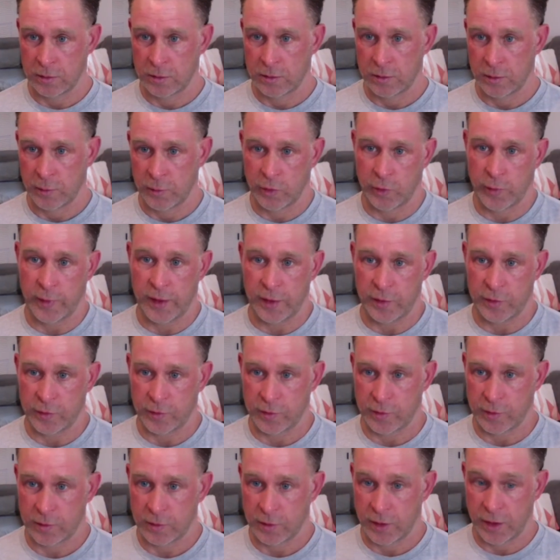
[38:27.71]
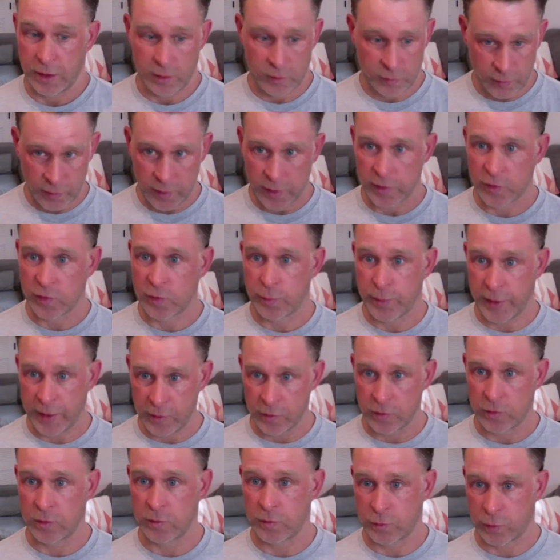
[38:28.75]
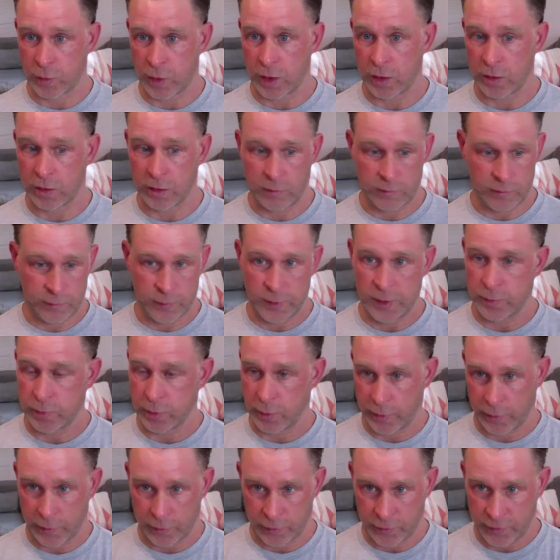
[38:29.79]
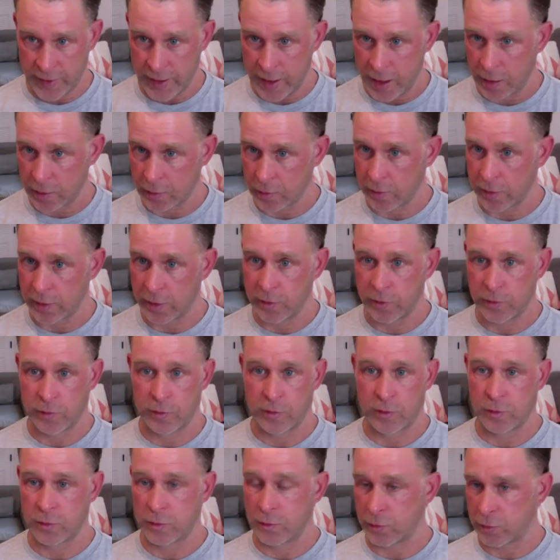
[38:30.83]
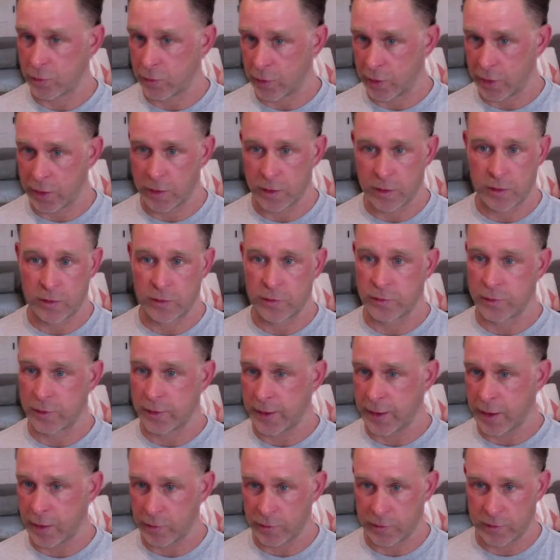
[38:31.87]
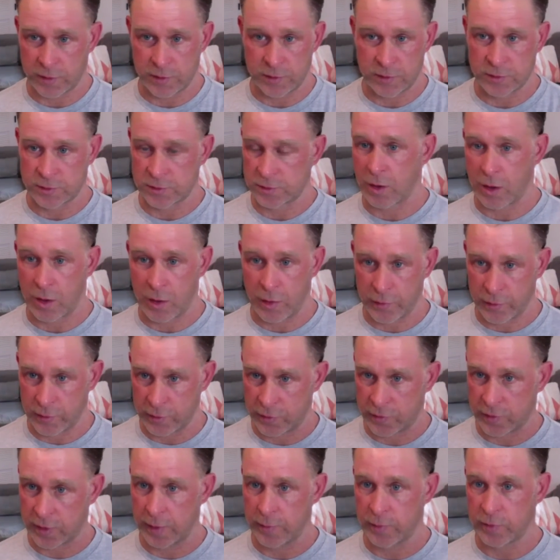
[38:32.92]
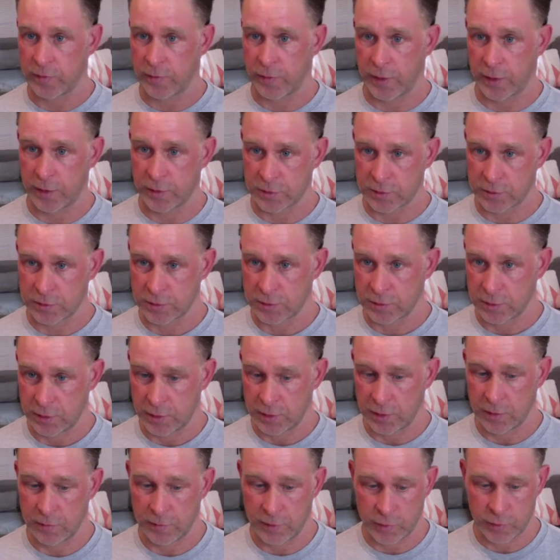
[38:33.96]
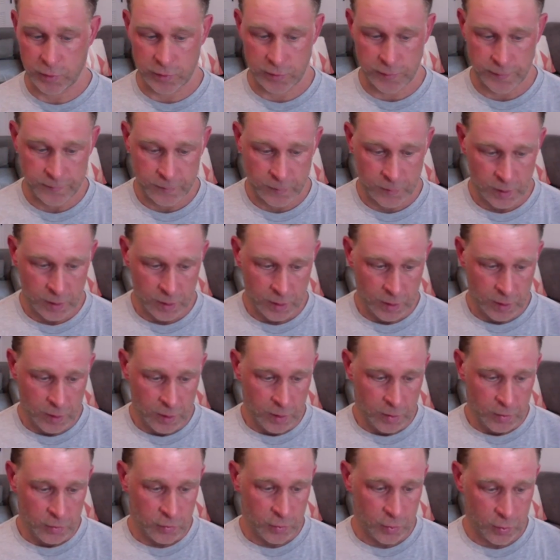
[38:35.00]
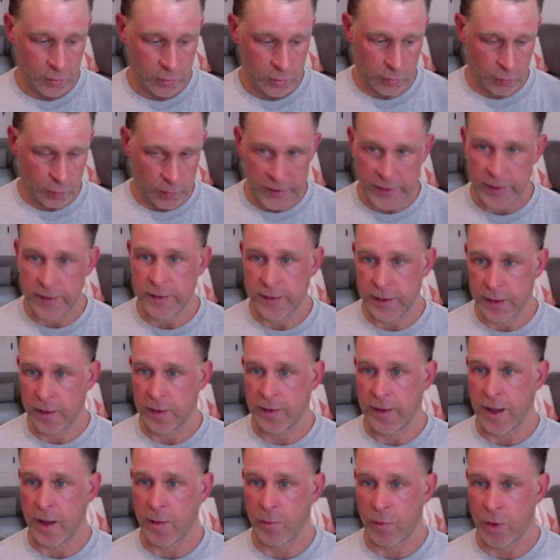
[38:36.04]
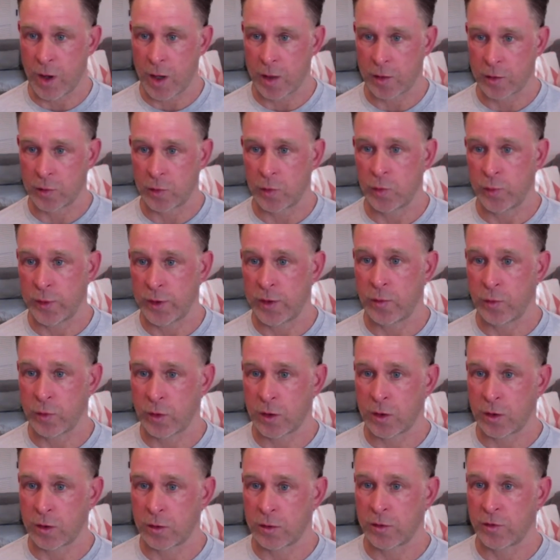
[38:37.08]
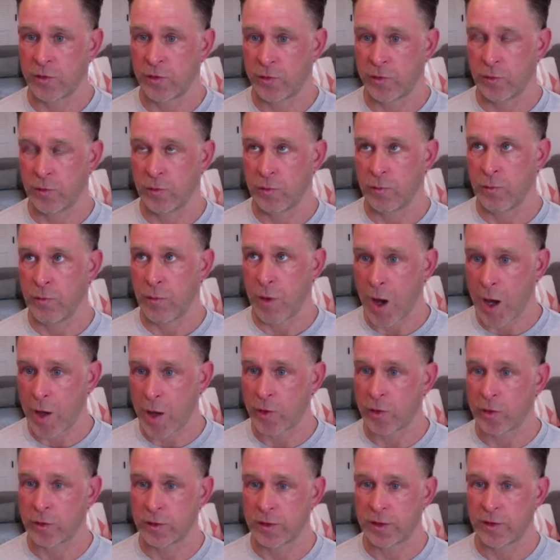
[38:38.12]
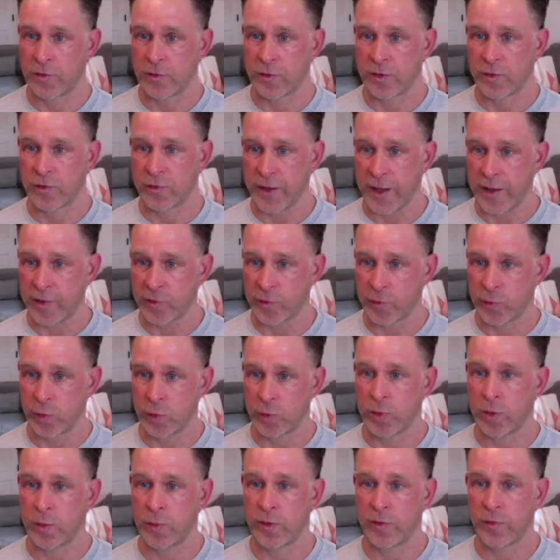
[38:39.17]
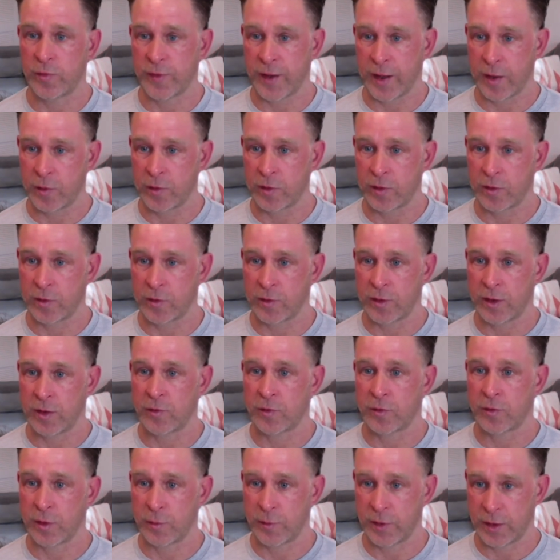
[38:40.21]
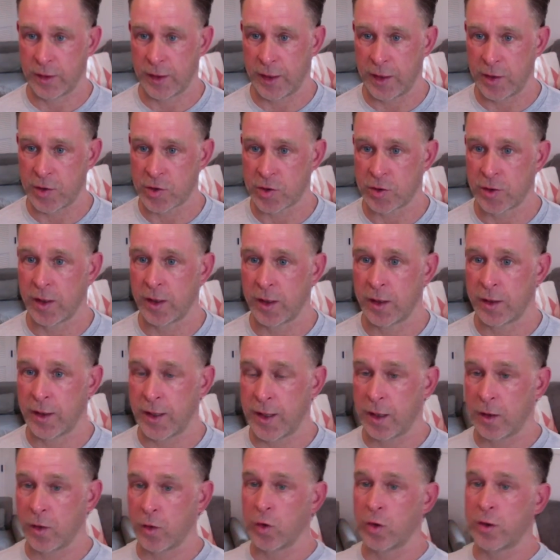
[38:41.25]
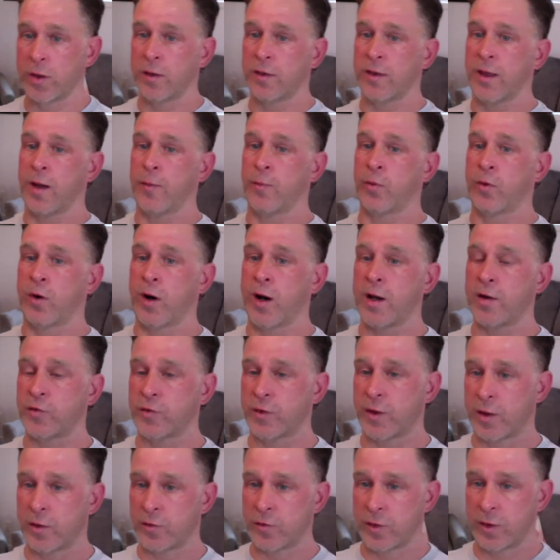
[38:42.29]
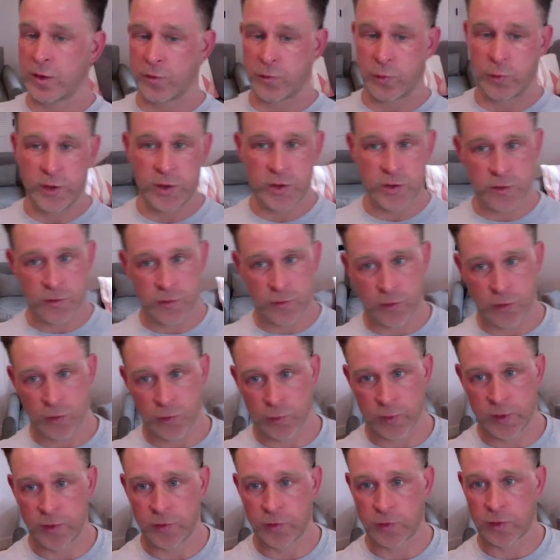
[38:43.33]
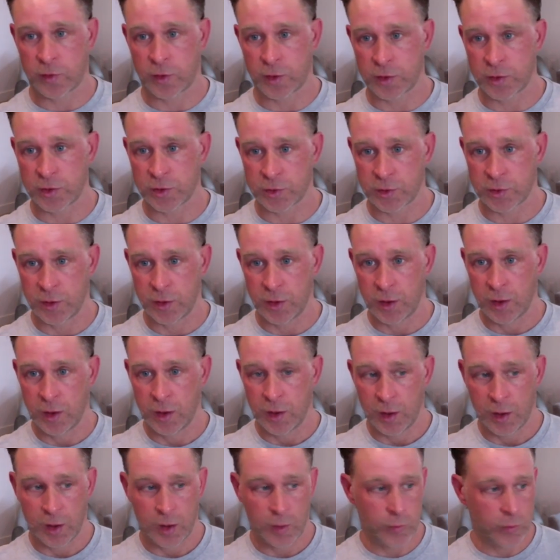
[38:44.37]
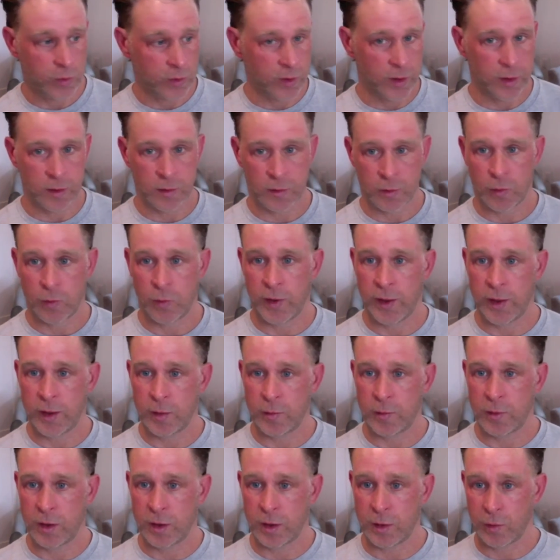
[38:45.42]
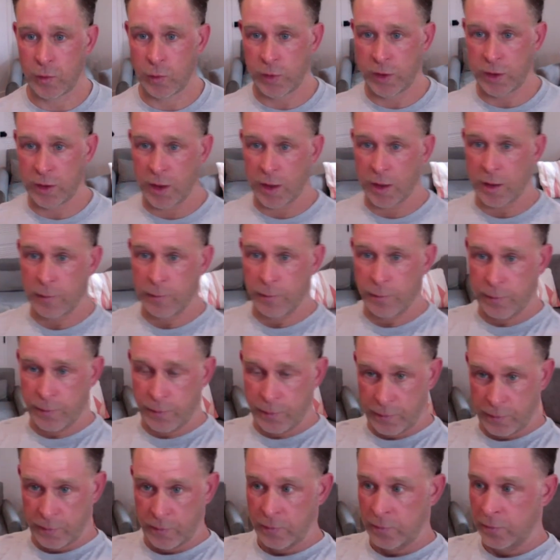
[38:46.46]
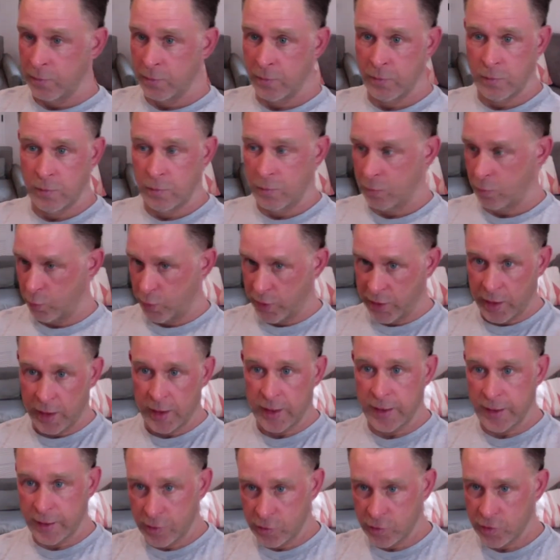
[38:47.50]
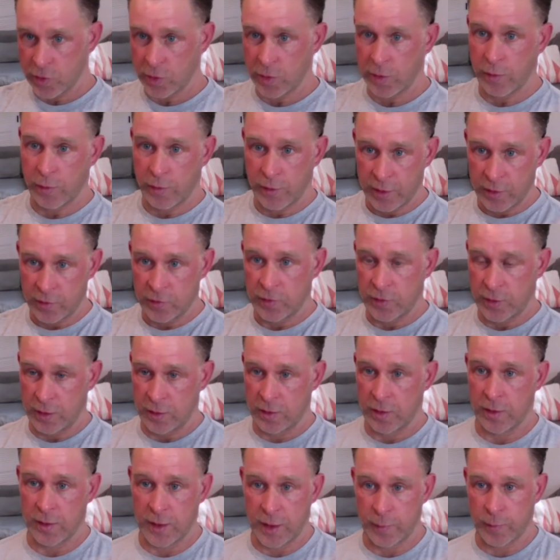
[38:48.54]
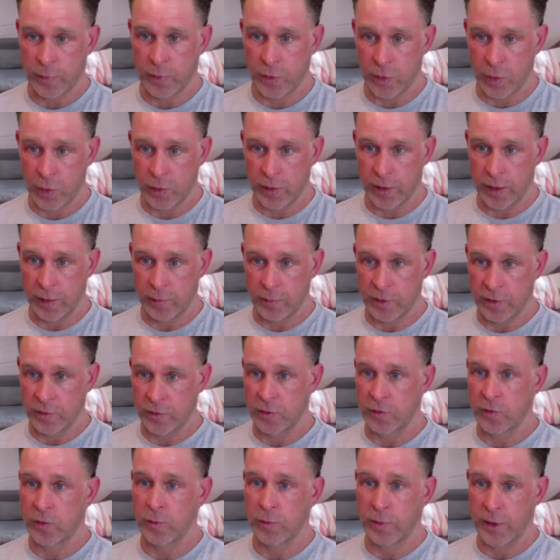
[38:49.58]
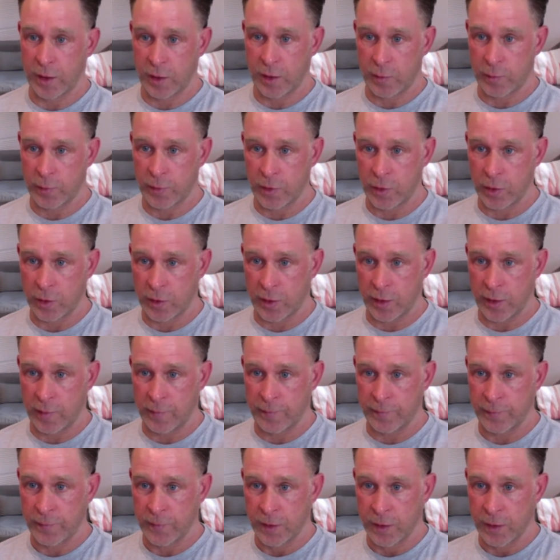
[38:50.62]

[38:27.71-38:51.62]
It was a waste. And it's very expensive work. People with salaries, lawyers, accountants, all these types of things, individuals. So we did that model and we were moderately successful, but we found its limitation. Again, look at that process. And if we just do research and we're like, wait a minute, we got to insert this into that program because it's a better program.